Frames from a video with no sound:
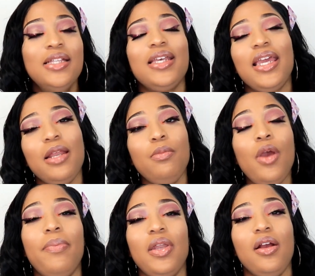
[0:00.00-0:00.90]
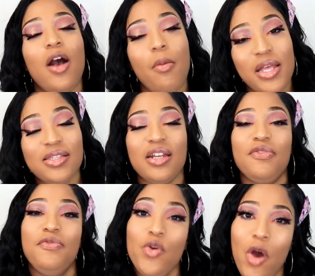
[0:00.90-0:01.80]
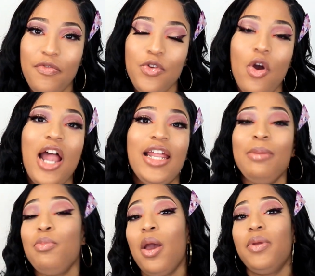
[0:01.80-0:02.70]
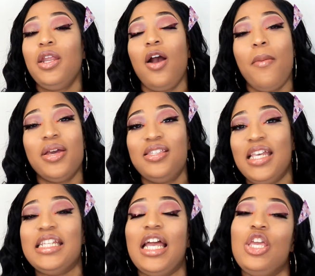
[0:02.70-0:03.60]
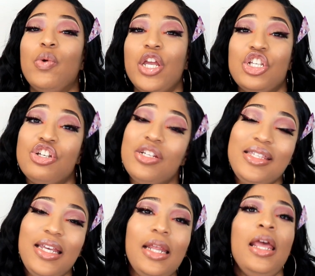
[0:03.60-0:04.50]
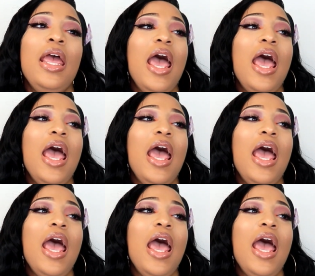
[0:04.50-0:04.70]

to hit me up in the comments, and a few of you all hit me up in the comments saying that you were interested,